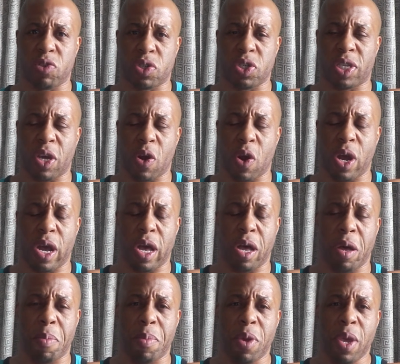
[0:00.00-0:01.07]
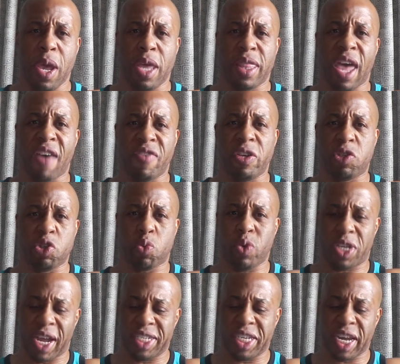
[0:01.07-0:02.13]
because they have issues with
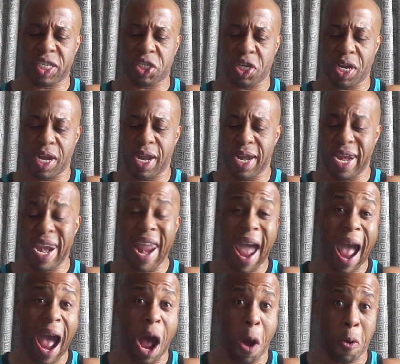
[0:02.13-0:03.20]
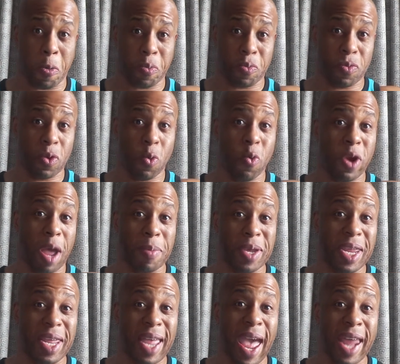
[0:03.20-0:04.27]
digestion. Now, what I'm
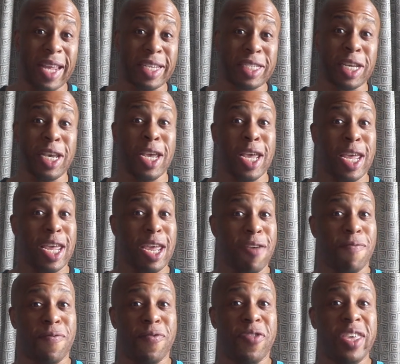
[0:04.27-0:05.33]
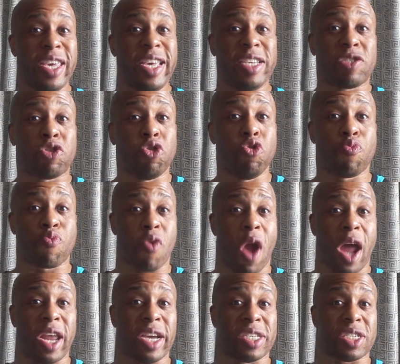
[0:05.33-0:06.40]
getting at is if these two
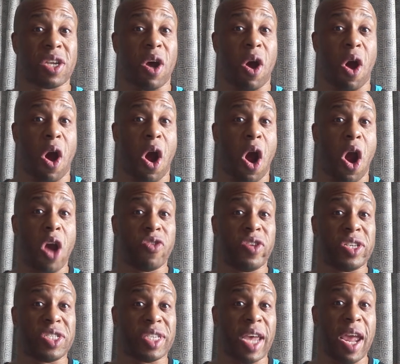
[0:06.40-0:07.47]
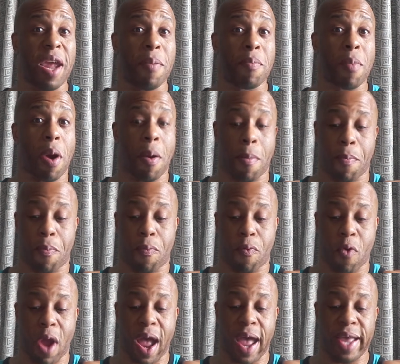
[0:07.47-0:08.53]
products are the same
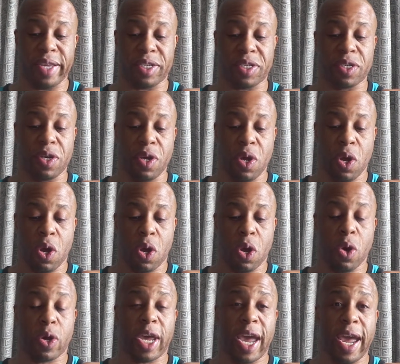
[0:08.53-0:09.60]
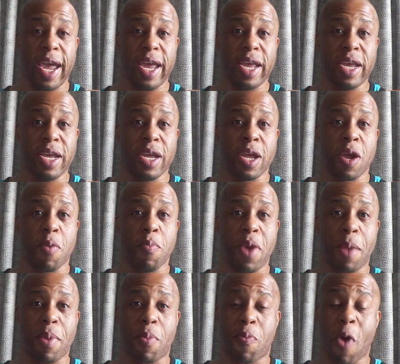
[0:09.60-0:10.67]
price, okay,
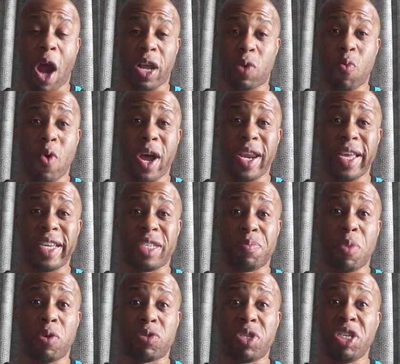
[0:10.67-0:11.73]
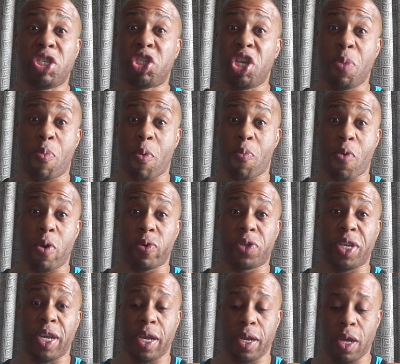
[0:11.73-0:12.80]
remember product one is mostly cheaper
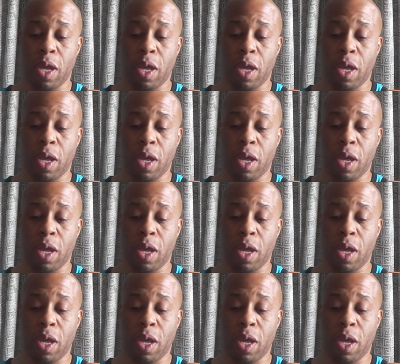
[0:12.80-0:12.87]
protein.